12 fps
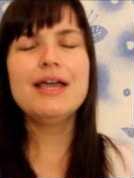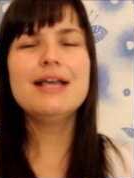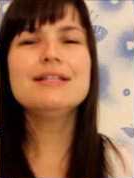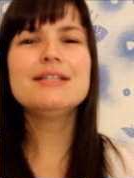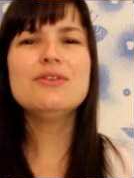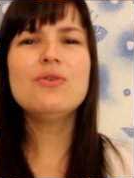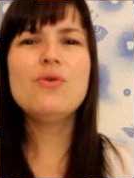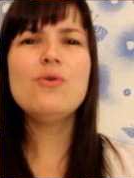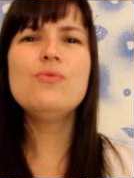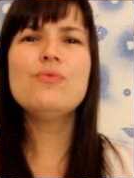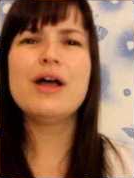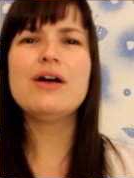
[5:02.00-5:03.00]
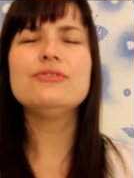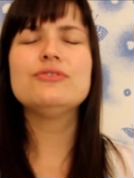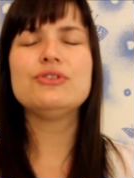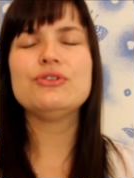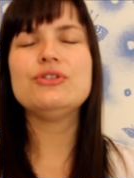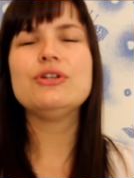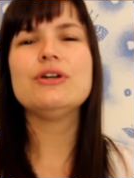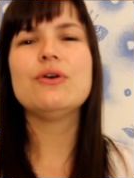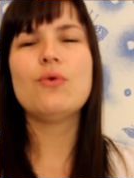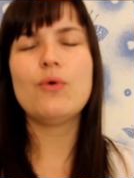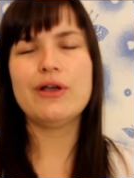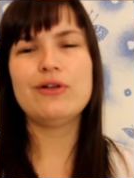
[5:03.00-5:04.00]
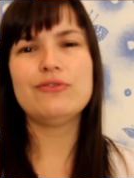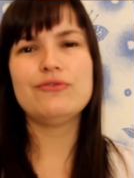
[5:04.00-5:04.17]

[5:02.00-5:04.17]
is an all-round good oil